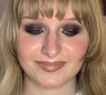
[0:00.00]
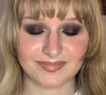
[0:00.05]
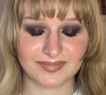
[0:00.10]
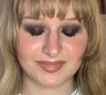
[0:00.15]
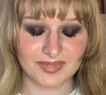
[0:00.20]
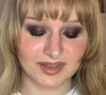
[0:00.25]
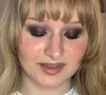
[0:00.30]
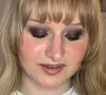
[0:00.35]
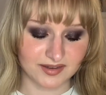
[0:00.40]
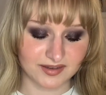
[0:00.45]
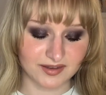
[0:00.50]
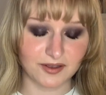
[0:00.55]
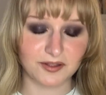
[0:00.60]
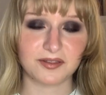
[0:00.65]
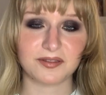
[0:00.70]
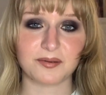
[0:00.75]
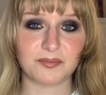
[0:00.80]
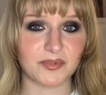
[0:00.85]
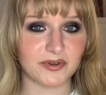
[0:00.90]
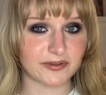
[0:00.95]
it's not
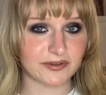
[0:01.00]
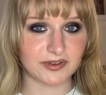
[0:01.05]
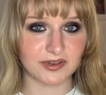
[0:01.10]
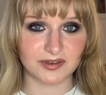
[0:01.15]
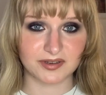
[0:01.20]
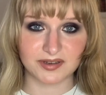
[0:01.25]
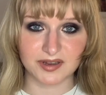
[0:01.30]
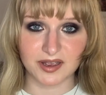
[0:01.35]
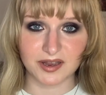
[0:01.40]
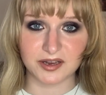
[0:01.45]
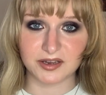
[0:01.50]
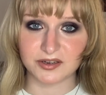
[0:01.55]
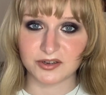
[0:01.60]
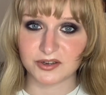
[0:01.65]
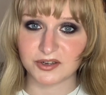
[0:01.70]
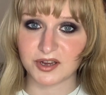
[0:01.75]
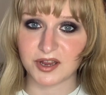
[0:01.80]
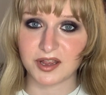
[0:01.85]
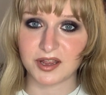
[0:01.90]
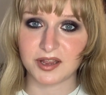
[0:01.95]
the most exciting
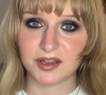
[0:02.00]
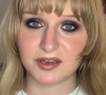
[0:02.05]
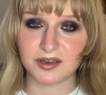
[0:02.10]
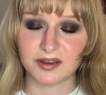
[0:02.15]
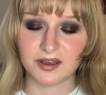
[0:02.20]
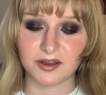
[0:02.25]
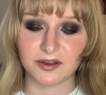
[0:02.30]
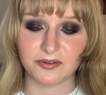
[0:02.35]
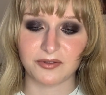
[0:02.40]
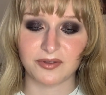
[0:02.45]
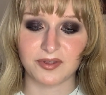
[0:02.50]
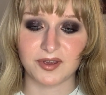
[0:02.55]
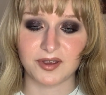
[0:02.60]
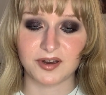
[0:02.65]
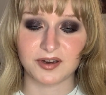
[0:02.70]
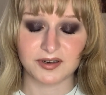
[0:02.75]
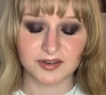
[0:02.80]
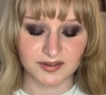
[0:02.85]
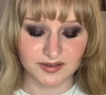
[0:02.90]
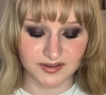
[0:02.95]
shade out
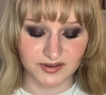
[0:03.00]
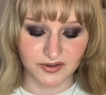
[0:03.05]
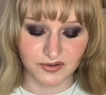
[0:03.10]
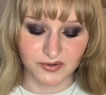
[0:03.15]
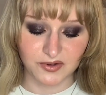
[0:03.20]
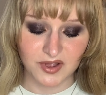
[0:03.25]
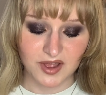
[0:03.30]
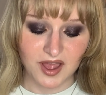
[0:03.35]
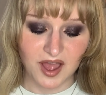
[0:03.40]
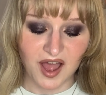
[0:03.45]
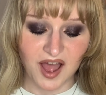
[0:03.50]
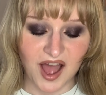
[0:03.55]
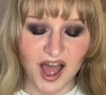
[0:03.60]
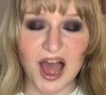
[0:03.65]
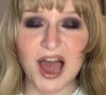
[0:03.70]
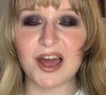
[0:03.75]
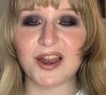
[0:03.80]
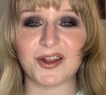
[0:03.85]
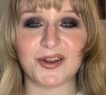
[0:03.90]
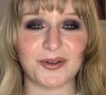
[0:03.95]
there, so
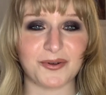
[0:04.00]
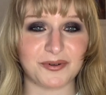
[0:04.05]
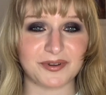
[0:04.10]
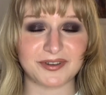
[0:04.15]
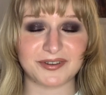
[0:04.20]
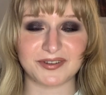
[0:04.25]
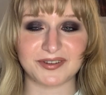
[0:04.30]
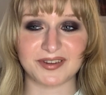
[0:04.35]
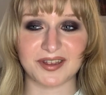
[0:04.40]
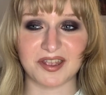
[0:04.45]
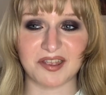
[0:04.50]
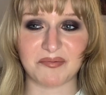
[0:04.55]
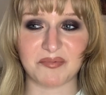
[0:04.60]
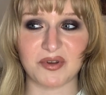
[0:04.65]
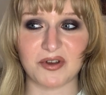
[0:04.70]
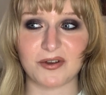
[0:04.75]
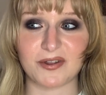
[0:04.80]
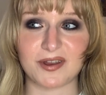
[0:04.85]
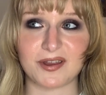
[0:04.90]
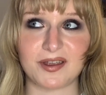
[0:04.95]
I don't know what to say
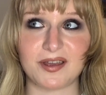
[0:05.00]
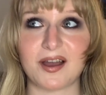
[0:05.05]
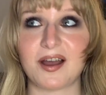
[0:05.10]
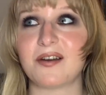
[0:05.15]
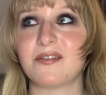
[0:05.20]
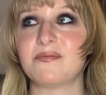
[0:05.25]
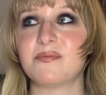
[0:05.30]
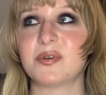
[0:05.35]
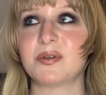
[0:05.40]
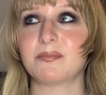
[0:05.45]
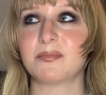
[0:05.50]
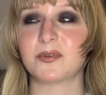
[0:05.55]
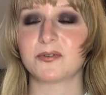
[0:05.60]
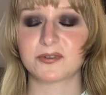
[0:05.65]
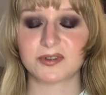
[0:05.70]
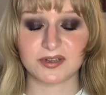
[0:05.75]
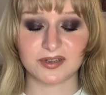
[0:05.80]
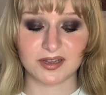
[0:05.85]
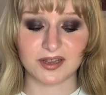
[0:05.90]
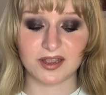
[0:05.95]
about it. I've been
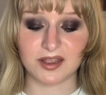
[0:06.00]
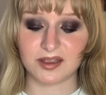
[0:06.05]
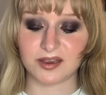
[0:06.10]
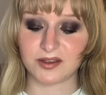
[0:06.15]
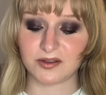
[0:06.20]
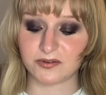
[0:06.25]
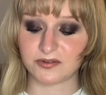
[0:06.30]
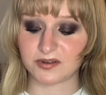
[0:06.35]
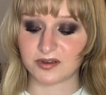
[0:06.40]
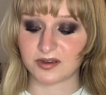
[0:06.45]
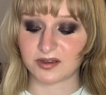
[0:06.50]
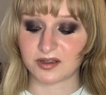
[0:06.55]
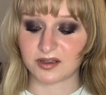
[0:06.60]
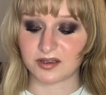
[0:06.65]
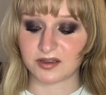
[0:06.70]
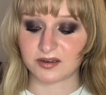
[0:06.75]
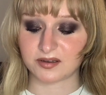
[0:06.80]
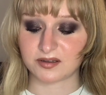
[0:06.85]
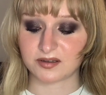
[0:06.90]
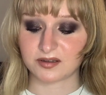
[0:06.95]
mostly using
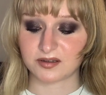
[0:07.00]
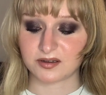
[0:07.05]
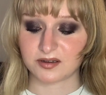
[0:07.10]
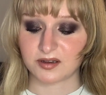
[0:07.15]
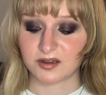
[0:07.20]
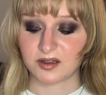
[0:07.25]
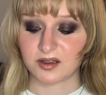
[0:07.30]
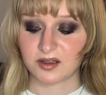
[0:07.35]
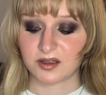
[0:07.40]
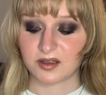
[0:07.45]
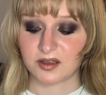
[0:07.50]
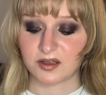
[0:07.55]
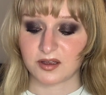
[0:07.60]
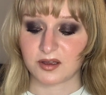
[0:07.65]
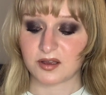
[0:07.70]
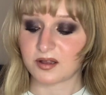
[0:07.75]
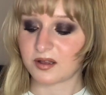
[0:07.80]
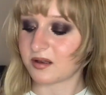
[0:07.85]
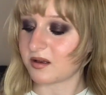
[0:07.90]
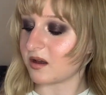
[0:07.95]
it,
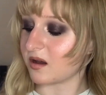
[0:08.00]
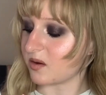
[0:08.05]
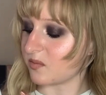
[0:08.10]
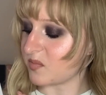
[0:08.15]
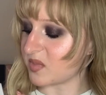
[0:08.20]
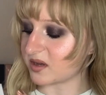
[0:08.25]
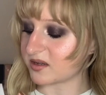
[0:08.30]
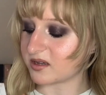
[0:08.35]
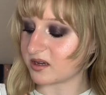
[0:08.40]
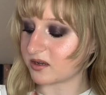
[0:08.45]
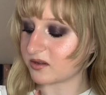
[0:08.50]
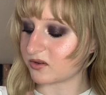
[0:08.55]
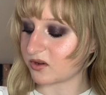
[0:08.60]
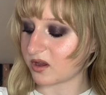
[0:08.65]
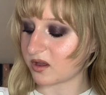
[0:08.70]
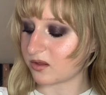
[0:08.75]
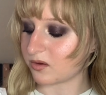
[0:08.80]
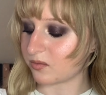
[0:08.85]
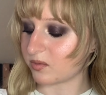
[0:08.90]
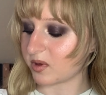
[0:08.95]
mixing it
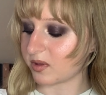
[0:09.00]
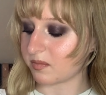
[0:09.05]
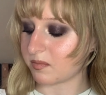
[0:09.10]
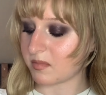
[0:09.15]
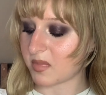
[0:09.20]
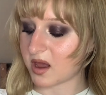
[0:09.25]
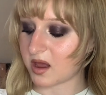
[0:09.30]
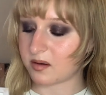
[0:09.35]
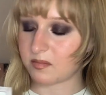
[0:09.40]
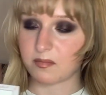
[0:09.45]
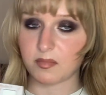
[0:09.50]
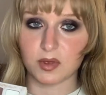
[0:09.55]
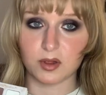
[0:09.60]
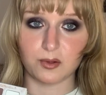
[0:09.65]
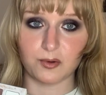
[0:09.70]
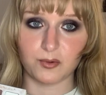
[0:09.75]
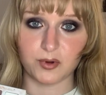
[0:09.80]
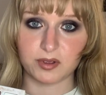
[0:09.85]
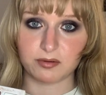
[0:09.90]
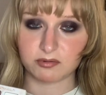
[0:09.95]
together with Matte
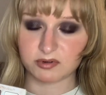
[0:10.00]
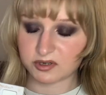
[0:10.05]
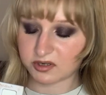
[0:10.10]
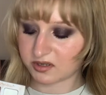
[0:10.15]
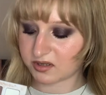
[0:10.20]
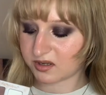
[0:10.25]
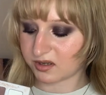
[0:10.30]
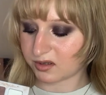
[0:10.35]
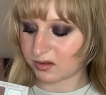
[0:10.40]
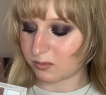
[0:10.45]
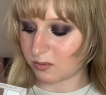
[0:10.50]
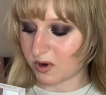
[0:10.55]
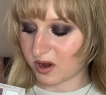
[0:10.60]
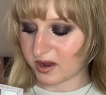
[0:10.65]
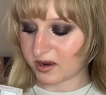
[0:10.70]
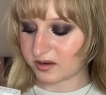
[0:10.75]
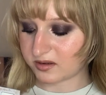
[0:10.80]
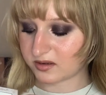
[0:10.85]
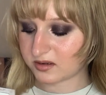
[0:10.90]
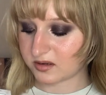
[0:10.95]
Malloy, which is this
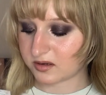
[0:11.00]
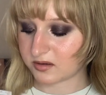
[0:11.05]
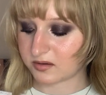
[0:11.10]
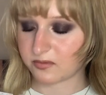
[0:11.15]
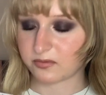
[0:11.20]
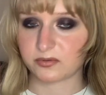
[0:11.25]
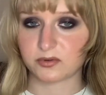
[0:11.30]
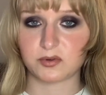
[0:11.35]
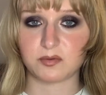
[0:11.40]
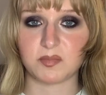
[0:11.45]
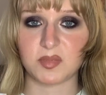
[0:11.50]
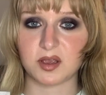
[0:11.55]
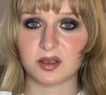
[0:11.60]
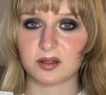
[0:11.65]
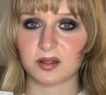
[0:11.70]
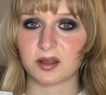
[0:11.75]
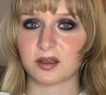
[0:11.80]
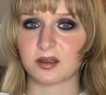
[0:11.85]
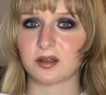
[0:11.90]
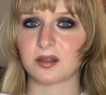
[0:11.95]
white, to make
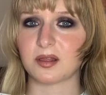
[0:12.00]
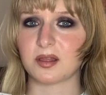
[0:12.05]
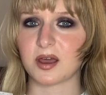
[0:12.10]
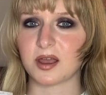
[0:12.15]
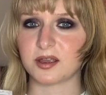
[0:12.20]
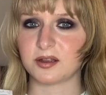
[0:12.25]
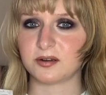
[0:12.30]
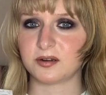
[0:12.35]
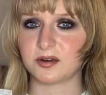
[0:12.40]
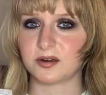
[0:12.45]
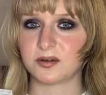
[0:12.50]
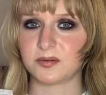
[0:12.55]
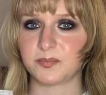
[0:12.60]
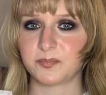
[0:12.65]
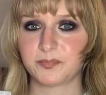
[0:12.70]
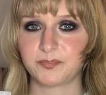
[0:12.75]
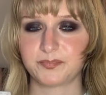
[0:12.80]
like a lighter